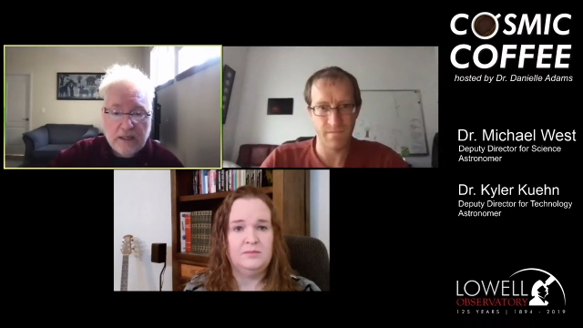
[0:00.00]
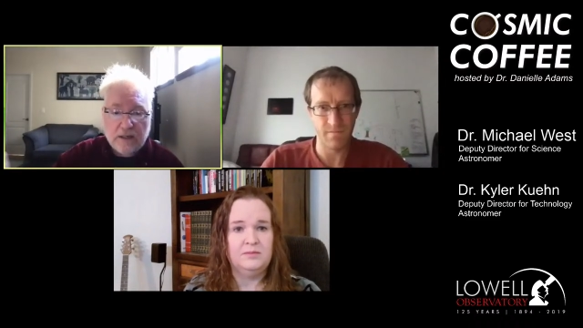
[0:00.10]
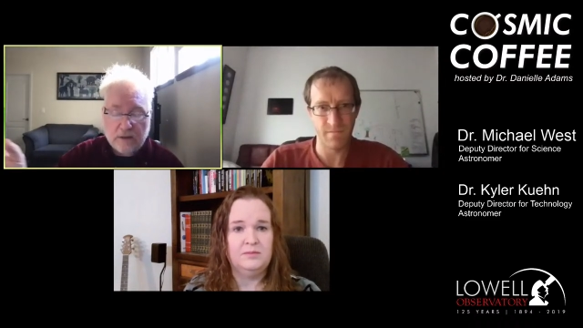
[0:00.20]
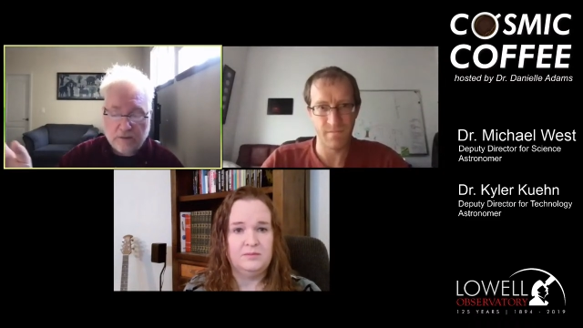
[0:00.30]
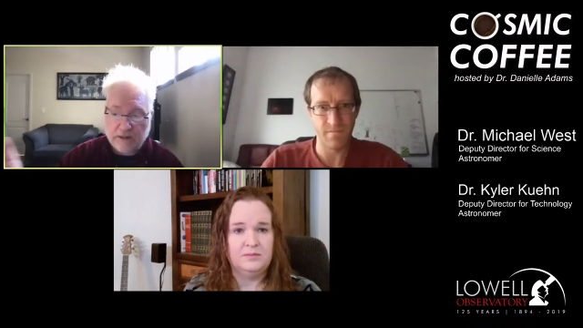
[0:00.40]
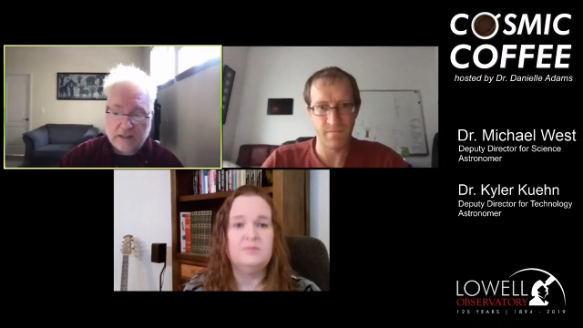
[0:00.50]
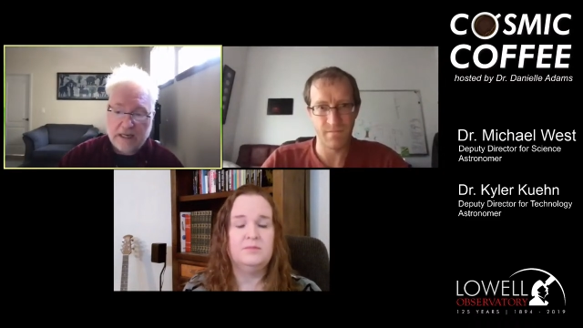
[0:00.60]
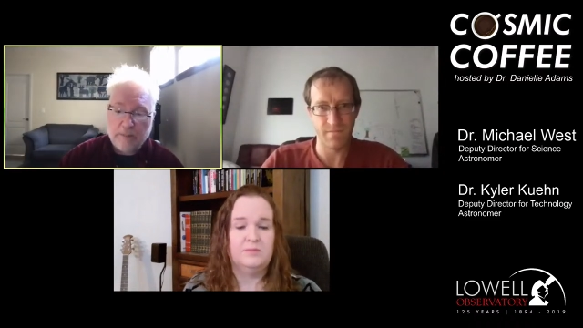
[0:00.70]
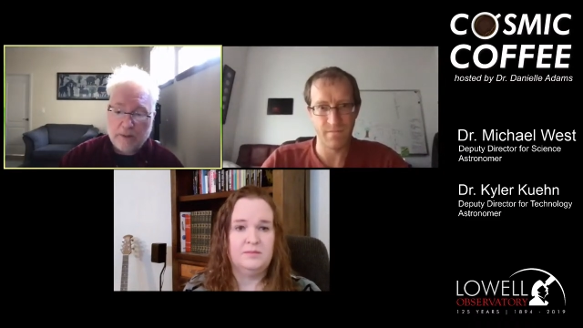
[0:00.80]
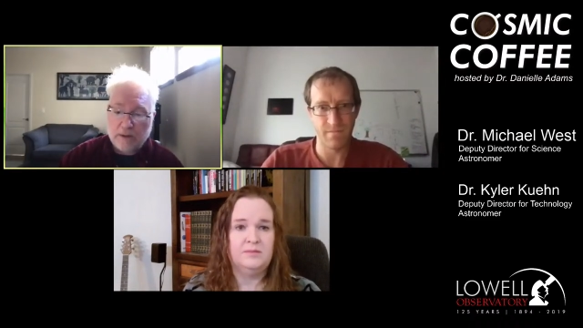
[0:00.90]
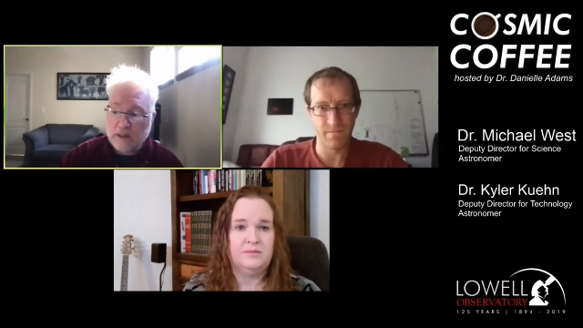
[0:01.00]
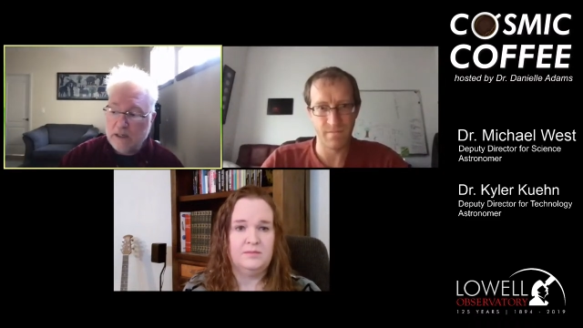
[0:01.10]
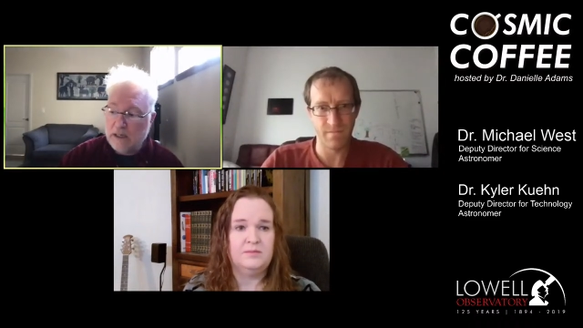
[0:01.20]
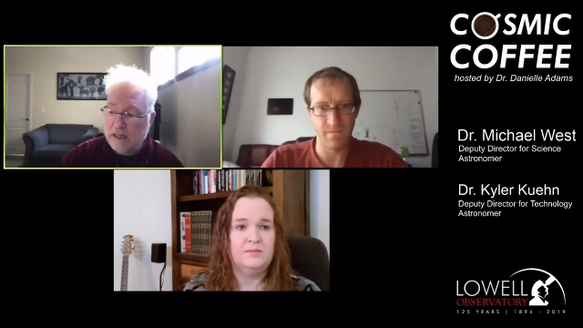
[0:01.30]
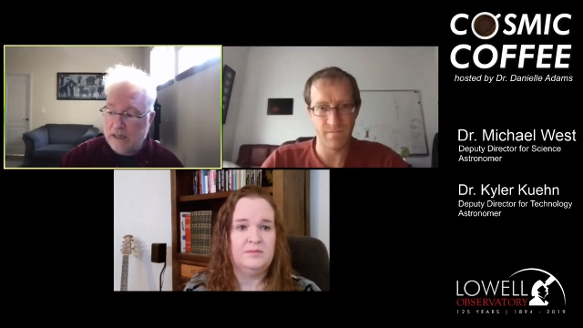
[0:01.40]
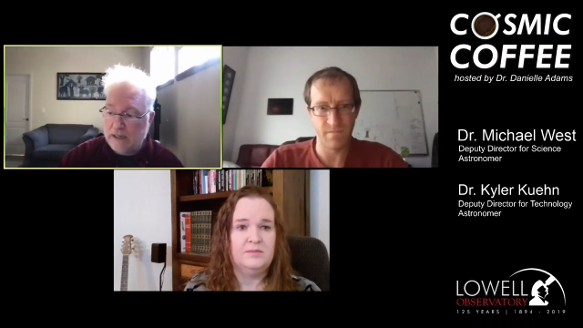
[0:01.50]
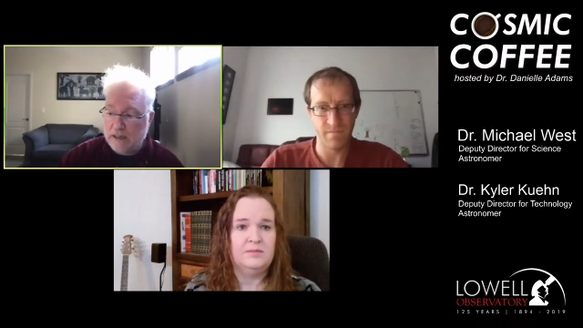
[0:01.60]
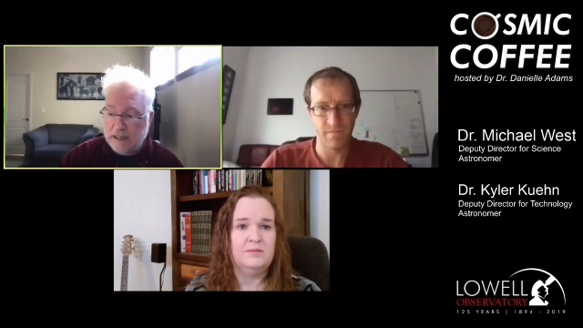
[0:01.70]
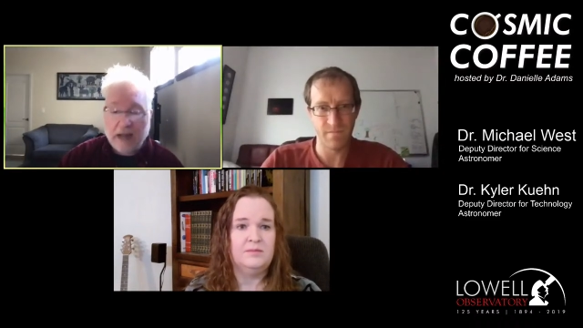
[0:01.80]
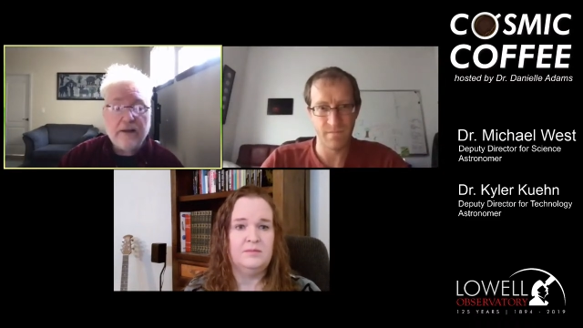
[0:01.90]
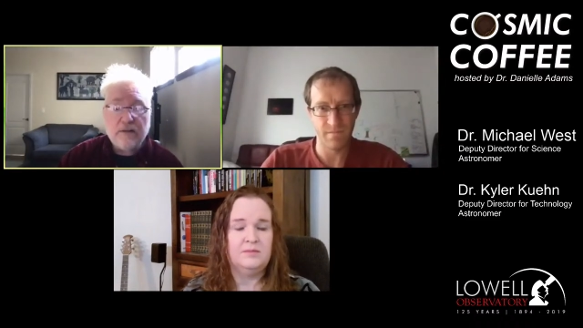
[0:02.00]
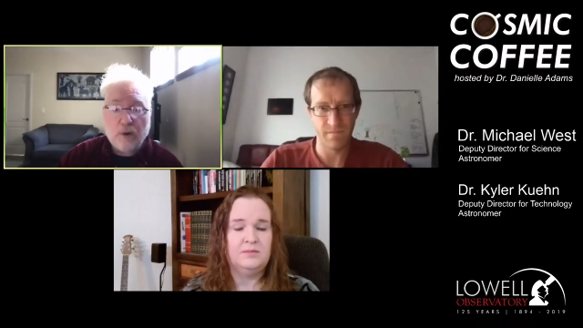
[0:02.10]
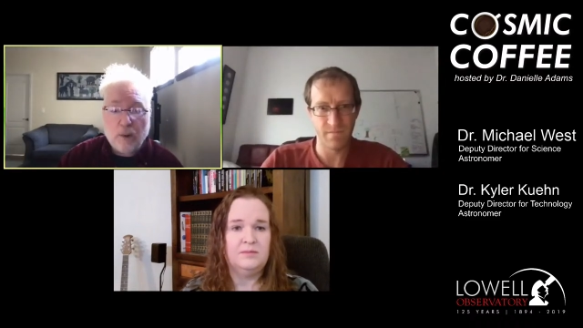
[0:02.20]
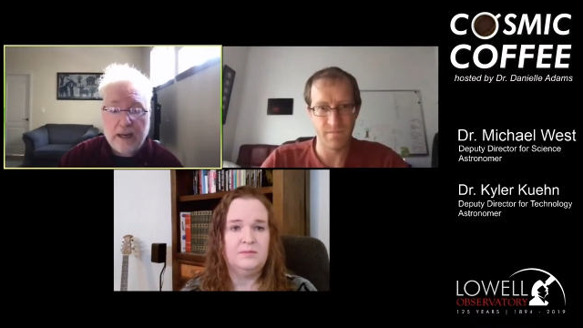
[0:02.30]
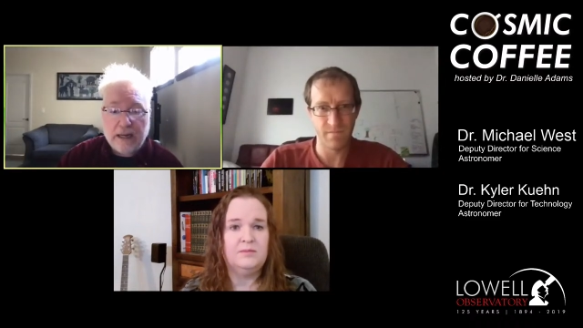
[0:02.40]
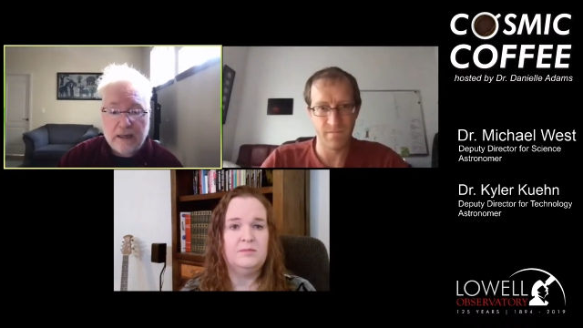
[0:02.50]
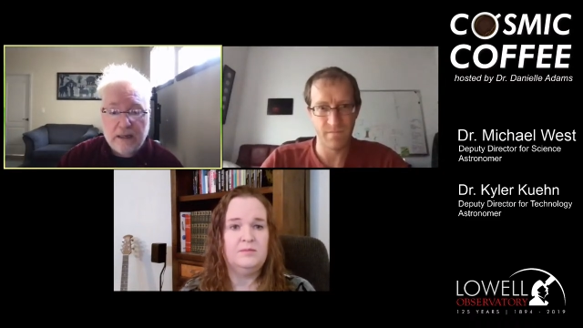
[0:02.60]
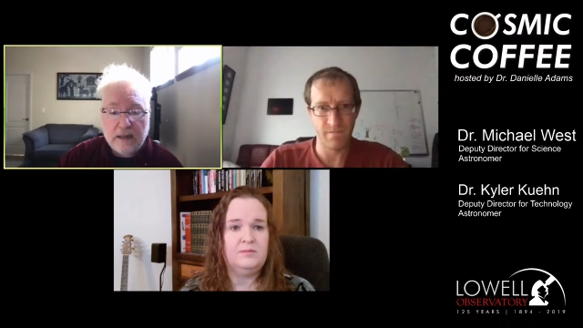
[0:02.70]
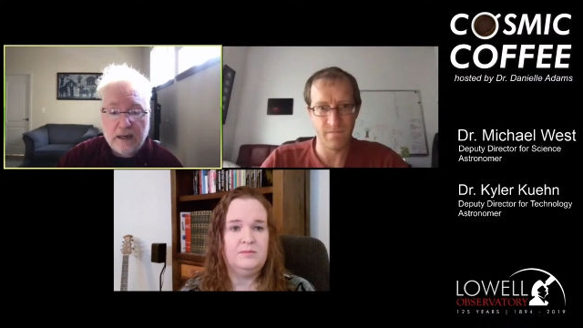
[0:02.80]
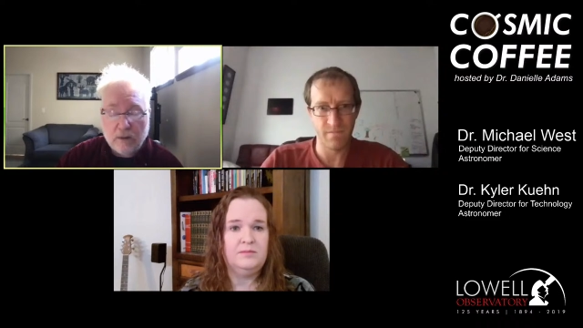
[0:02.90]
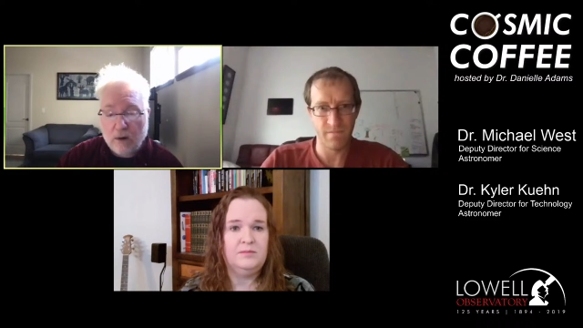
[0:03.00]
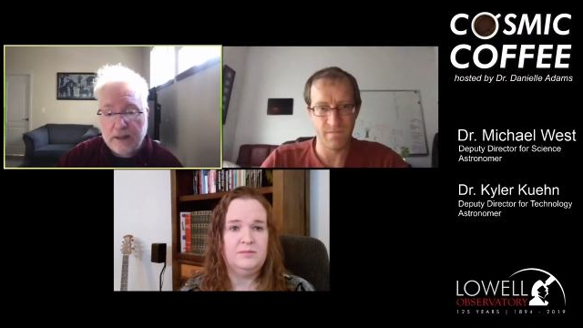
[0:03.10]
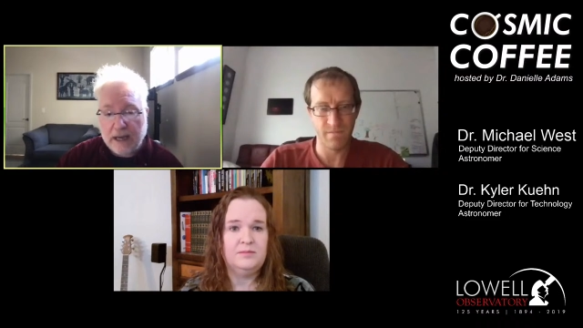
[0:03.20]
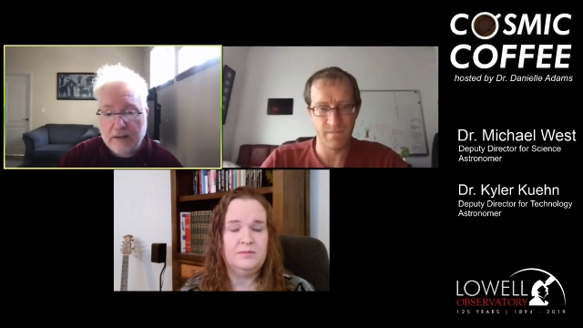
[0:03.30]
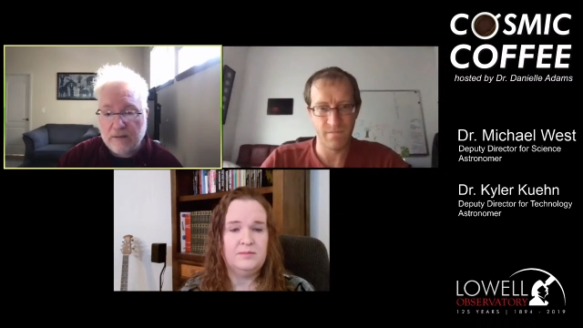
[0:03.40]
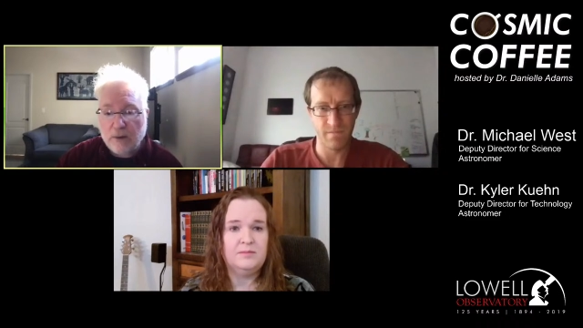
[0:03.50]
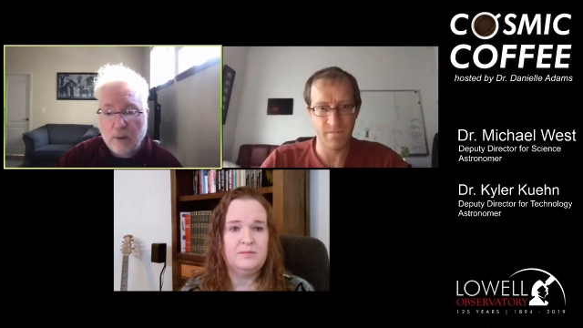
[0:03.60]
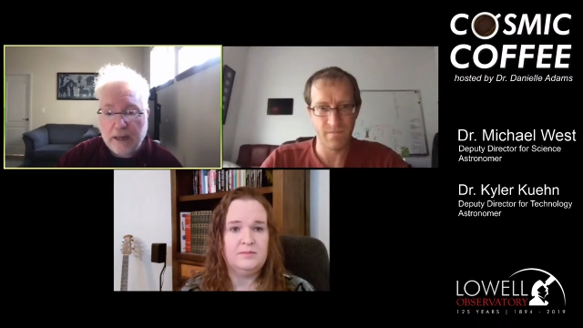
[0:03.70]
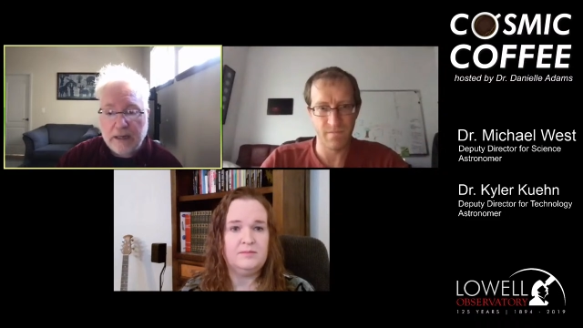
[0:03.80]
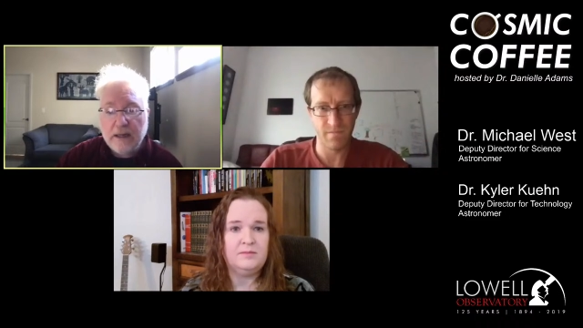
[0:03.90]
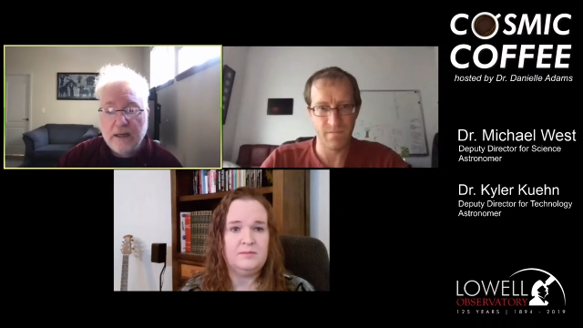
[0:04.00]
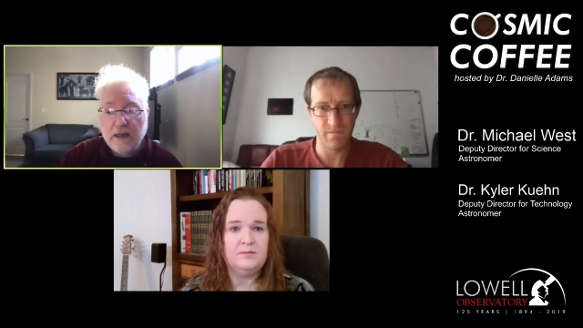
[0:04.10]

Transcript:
Speaker 1: So for example, in the island of Hawaii, or all the islands of Hawaii,